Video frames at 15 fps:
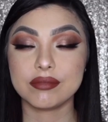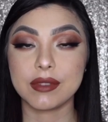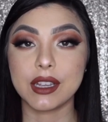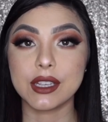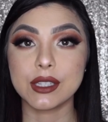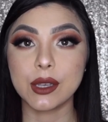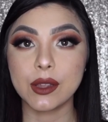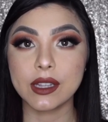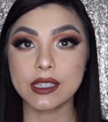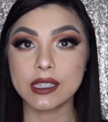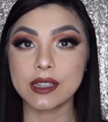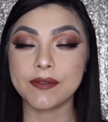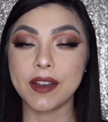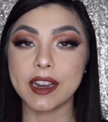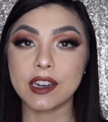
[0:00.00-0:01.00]
So this is the
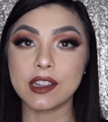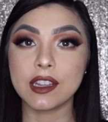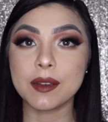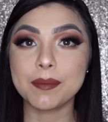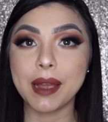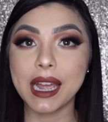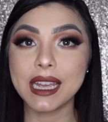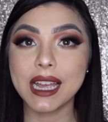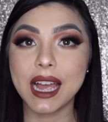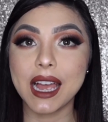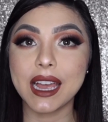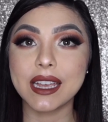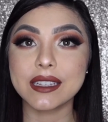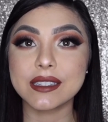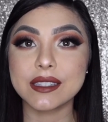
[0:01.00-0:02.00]
final look. Bye
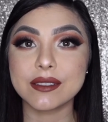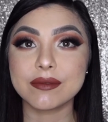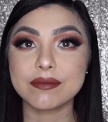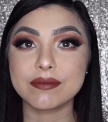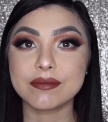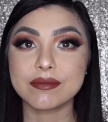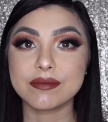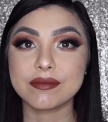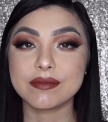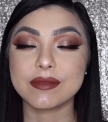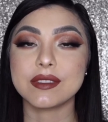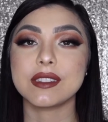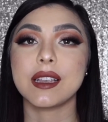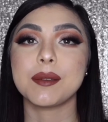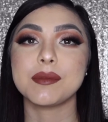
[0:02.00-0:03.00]
guys!
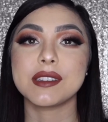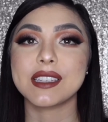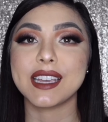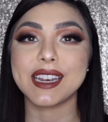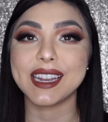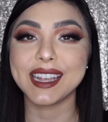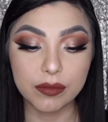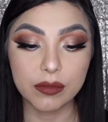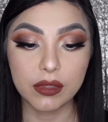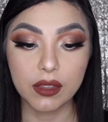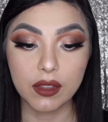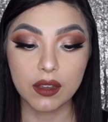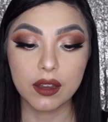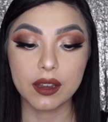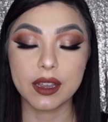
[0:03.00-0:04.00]
I'm just kidding.
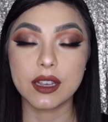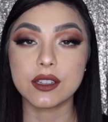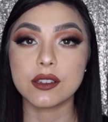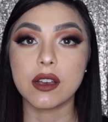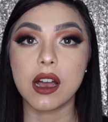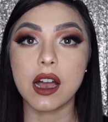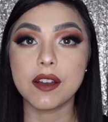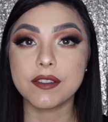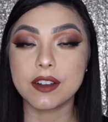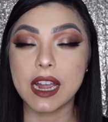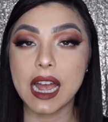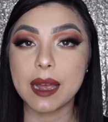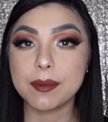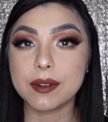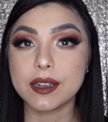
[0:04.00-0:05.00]
Okay, so off
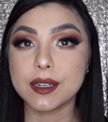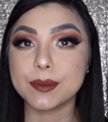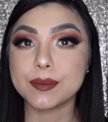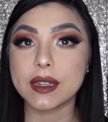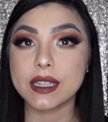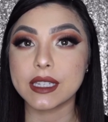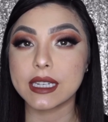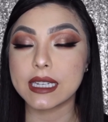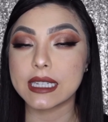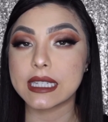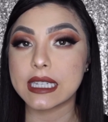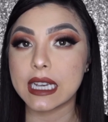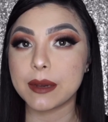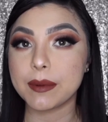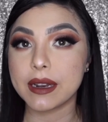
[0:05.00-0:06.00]
camera, as you can see,
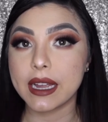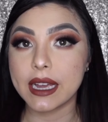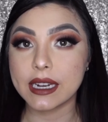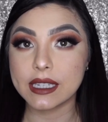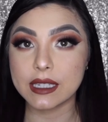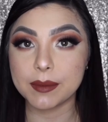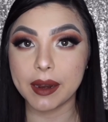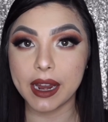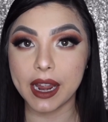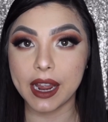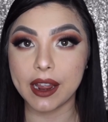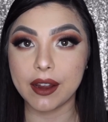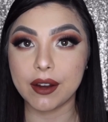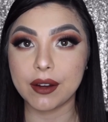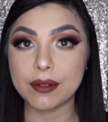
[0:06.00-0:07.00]
I went ahead and did my
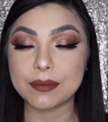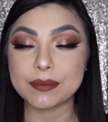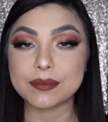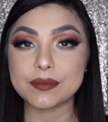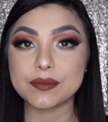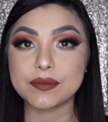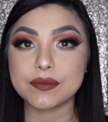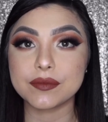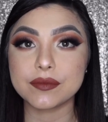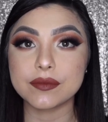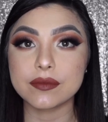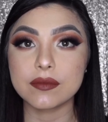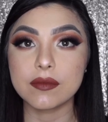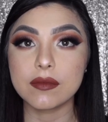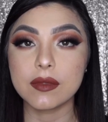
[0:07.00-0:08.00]
hair.
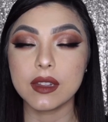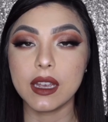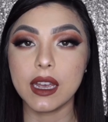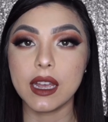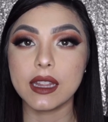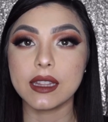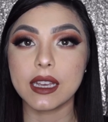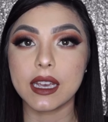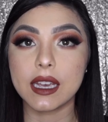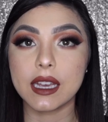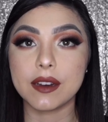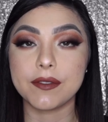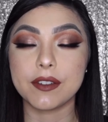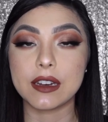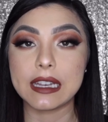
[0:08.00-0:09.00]
And
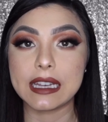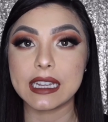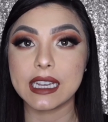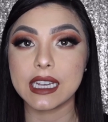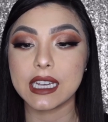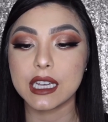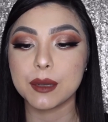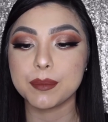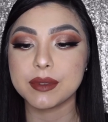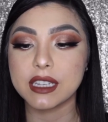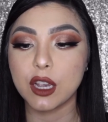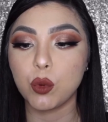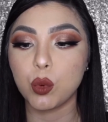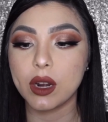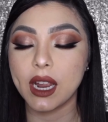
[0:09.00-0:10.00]
then for lips, I
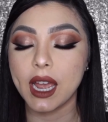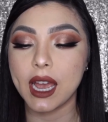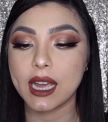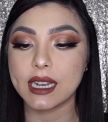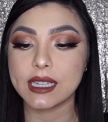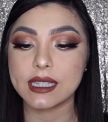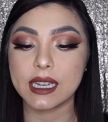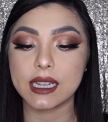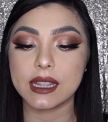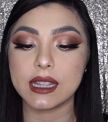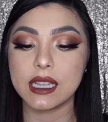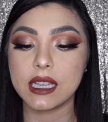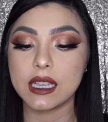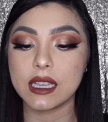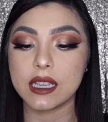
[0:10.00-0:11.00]
went ahead and did
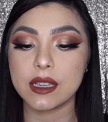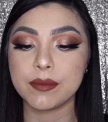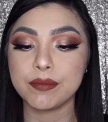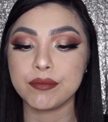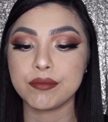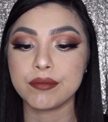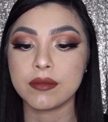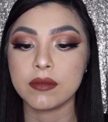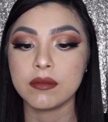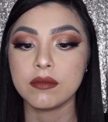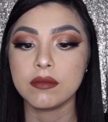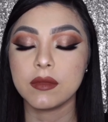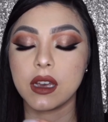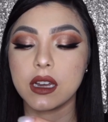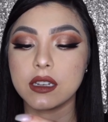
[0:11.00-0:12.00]
the
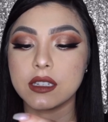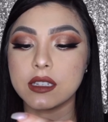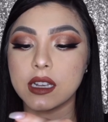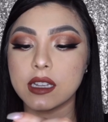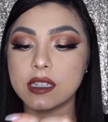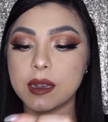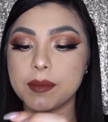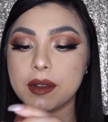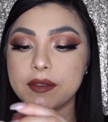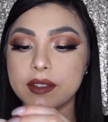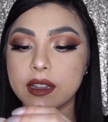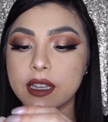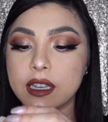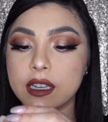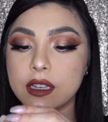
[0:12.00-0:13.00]
Anastasia
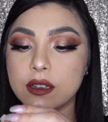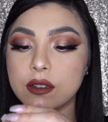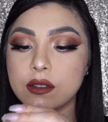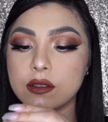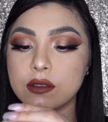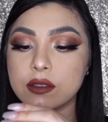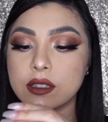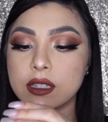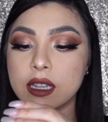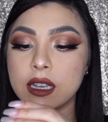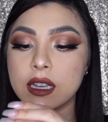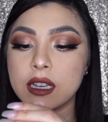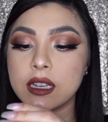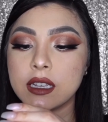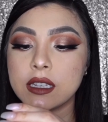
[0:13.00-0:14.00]
Beverly Hills
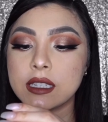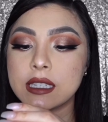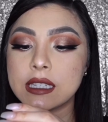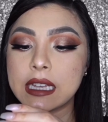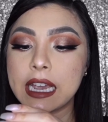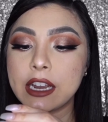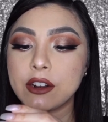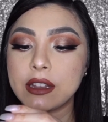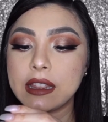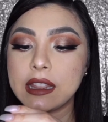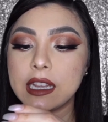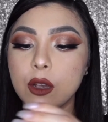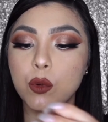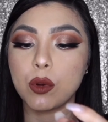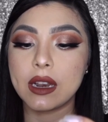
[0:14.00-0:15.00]
Cider
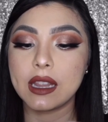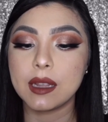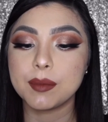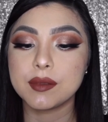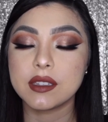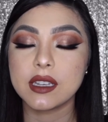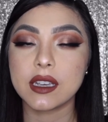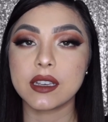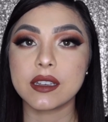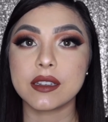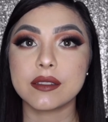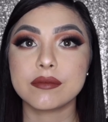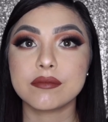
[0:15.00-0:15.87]
Liquid Lipstick.